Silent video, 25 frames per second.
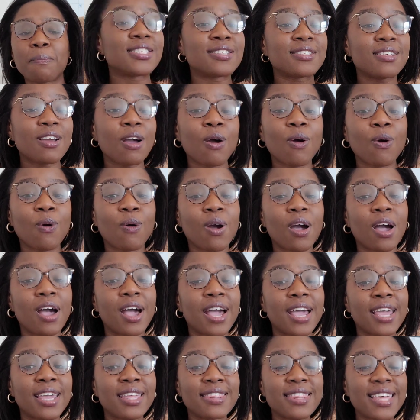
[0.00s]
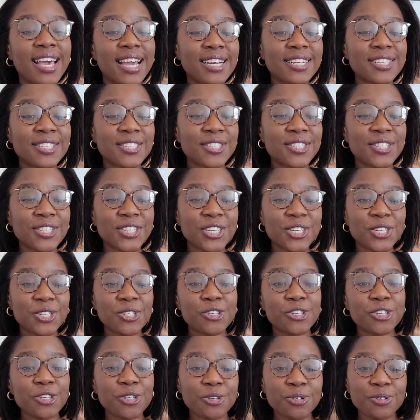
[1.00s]
So that is the
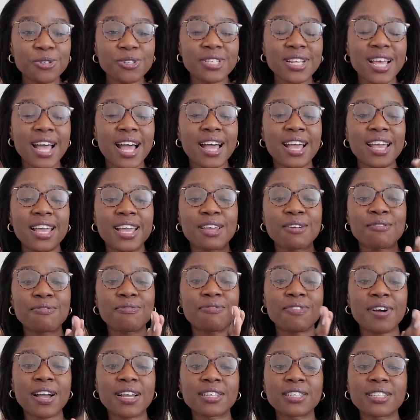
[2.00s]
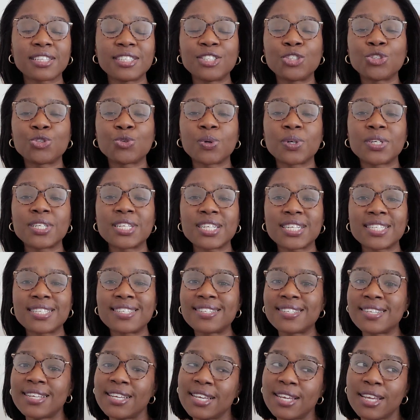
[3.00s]
good news. I have finally joined a
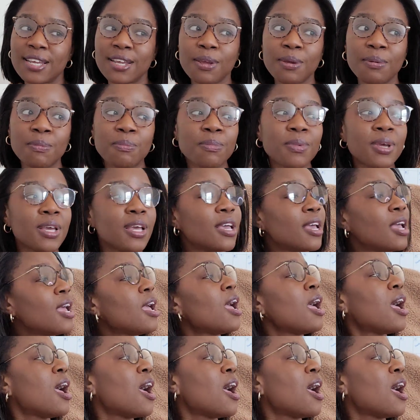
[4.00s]
team.